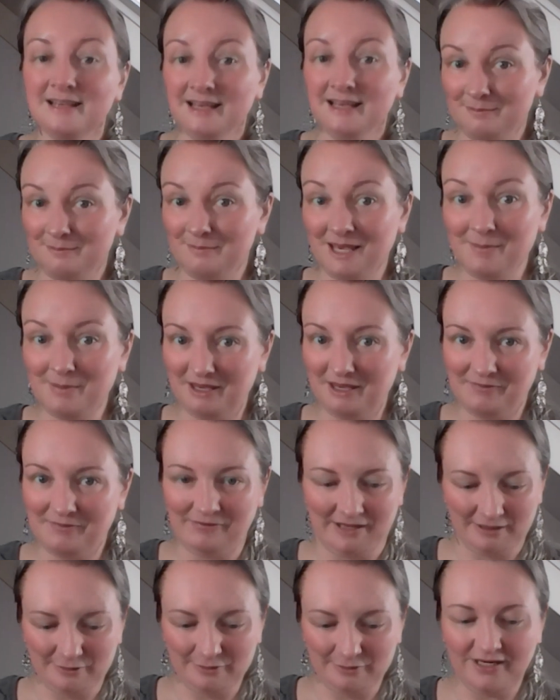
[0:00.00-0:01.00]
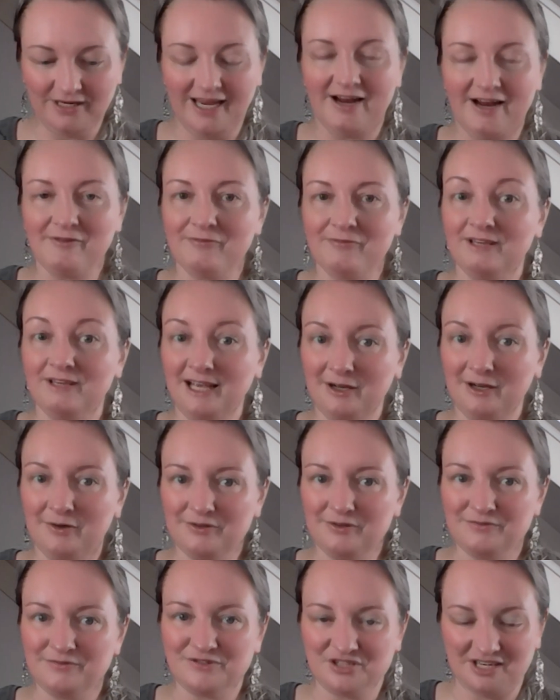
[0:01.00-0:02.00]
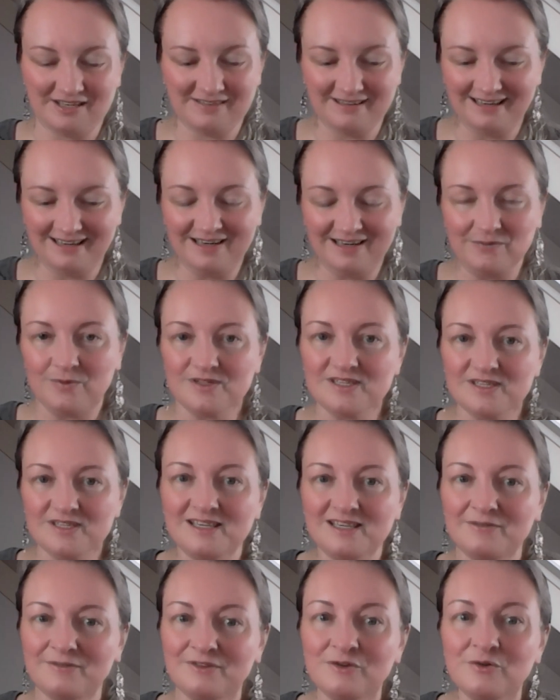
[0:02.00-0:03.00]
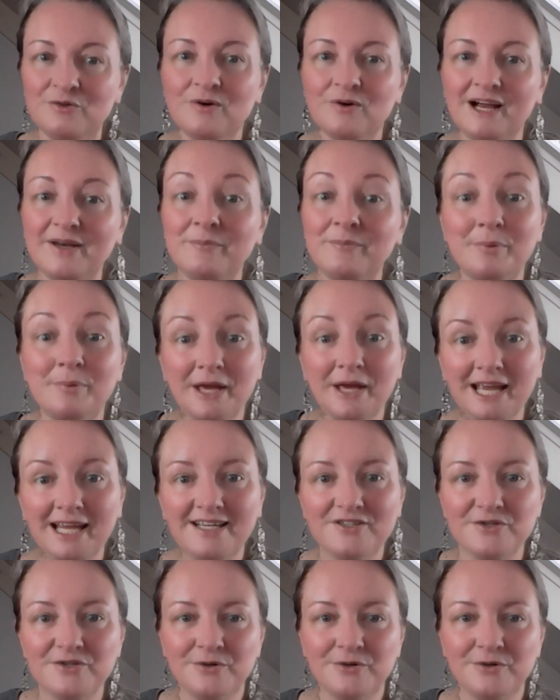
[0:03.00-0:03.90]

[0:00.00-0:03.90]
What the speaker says: Maybe if I looked carefully, I could have seen that it wasn't even the right paint.